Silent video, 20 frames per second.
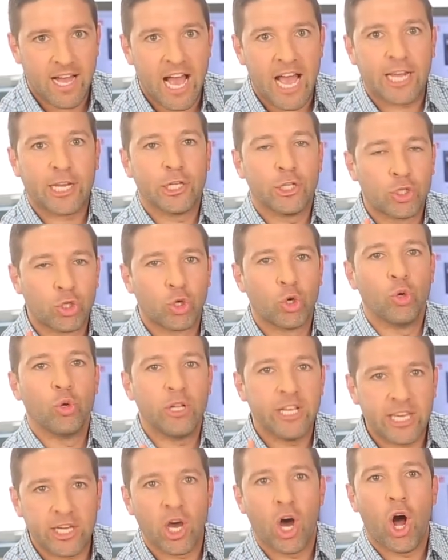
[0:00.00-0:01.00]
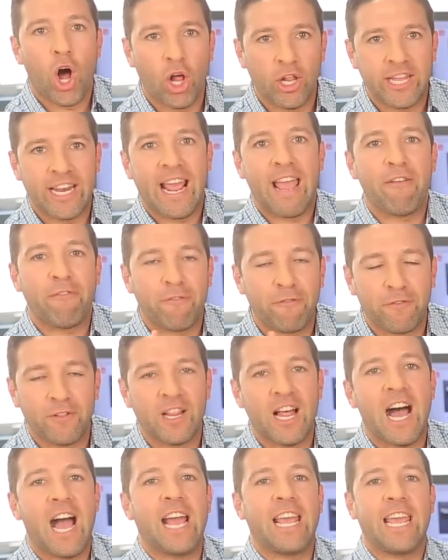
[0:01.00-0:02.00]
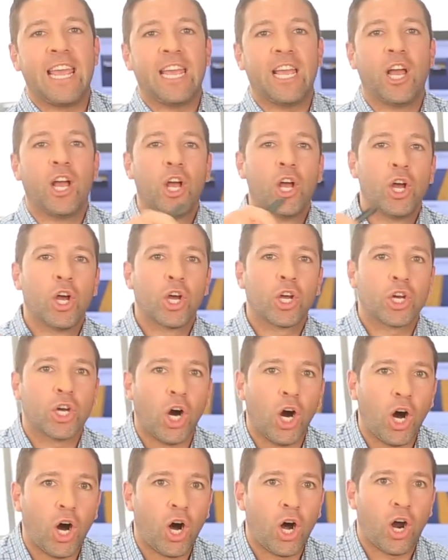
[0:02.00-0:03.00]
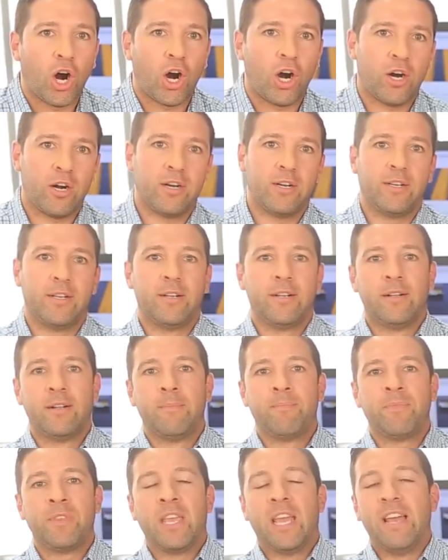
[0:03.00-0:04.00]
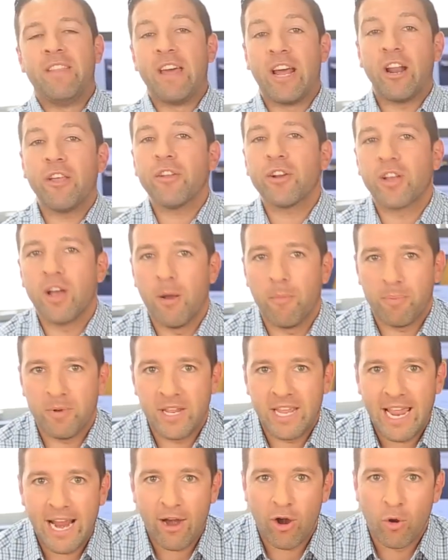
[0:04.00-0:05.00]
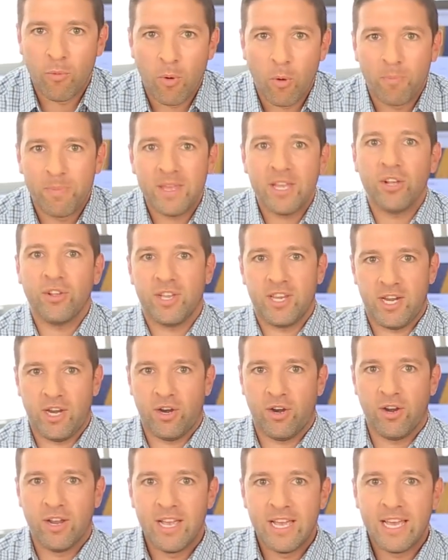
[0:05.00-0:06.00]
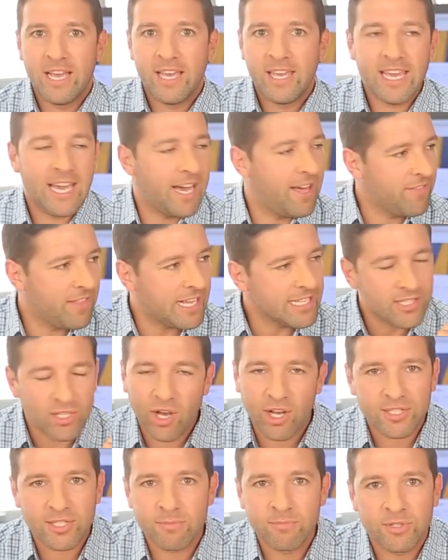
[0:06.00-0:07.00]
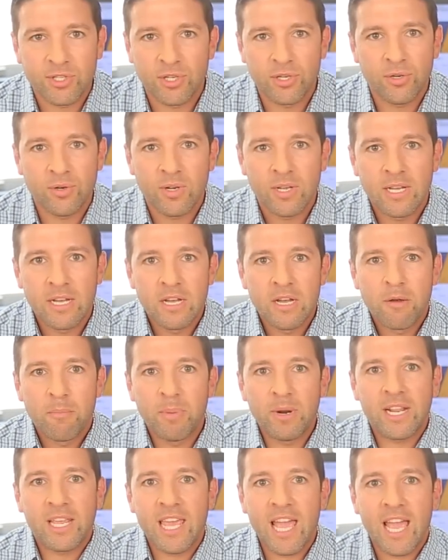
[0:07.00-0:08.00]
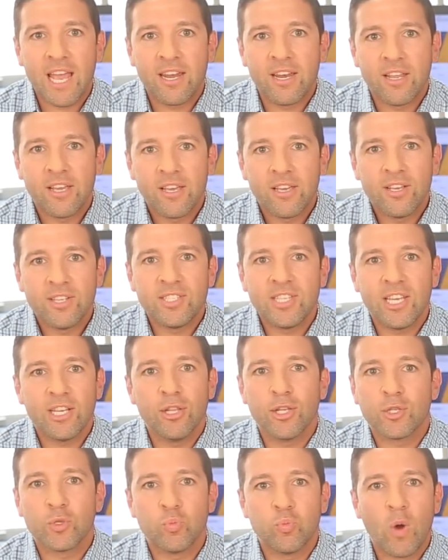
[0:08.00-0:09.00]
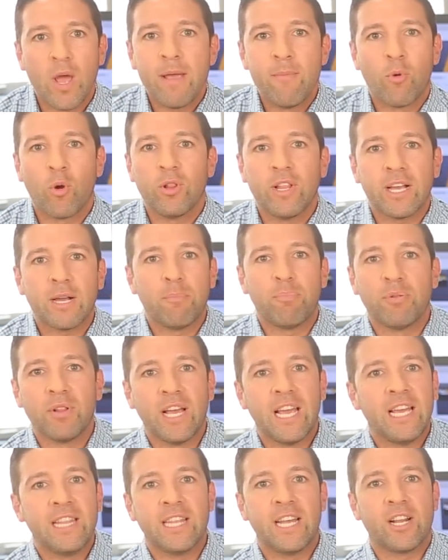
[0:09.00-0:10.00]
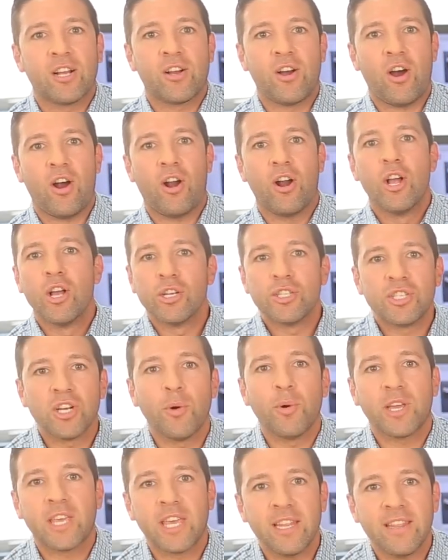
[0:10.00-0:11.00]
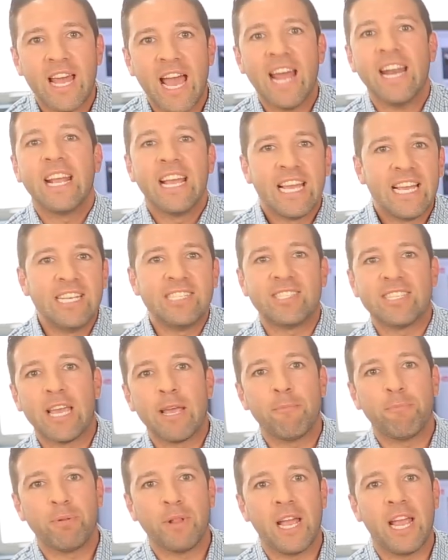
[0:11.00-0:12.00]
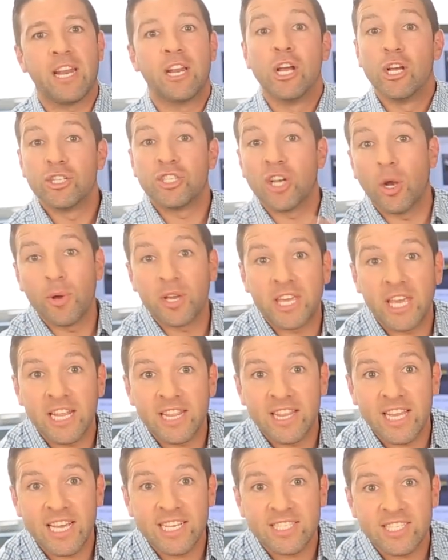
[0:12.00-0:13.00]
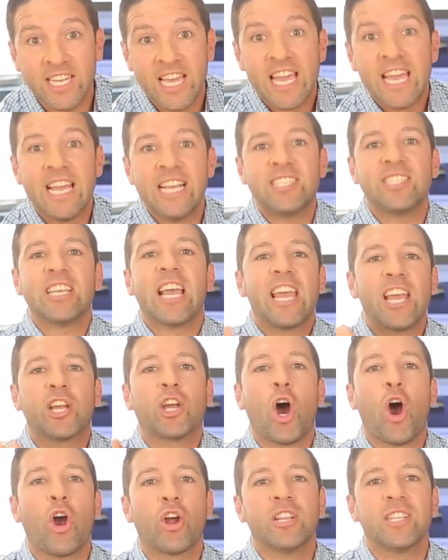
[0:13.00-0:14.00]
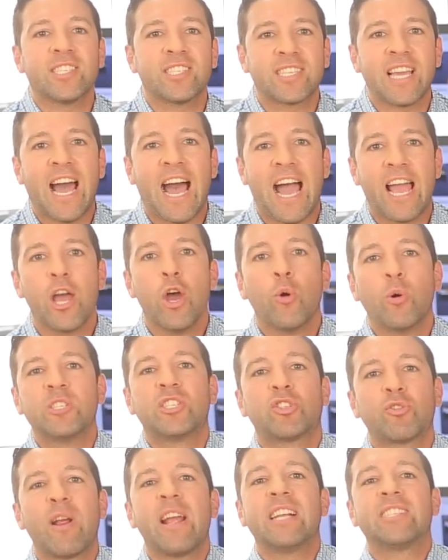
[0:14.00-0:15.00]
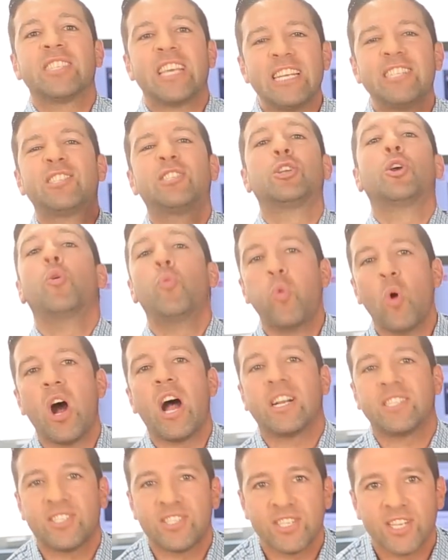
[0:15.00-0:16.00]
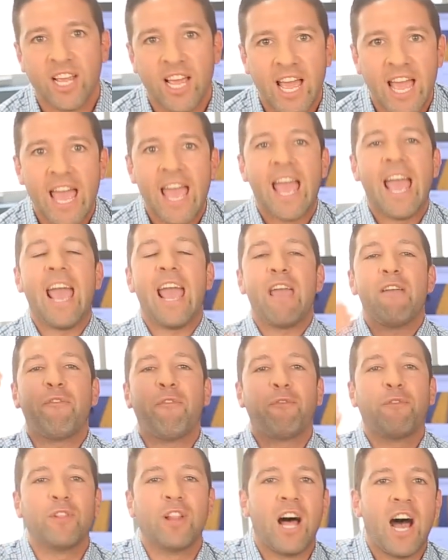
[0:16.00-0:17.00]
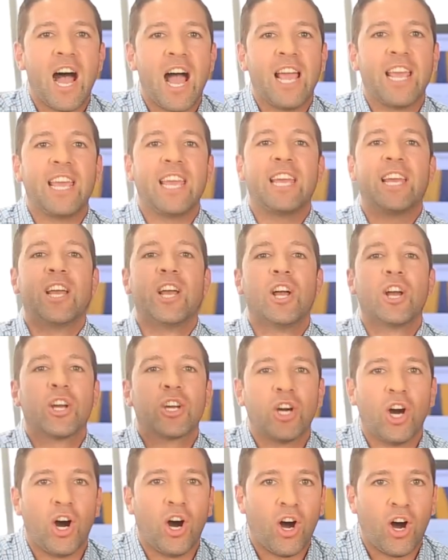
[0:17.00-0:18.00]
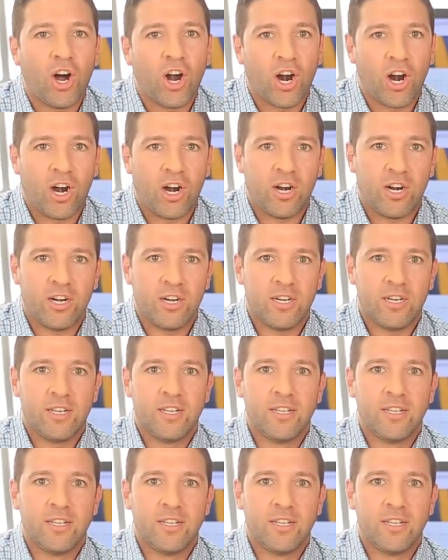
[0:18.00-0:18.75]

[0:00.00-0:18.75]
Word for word: I can truly call it a flying car. And that other company, AeroMobil here, yeah, that's awesome too. But again, you see it looks way more like a plane than a car. Show a kid that, he's saying plane. Show a kid this, he's saying car in the sky, which translates to what? A flying car.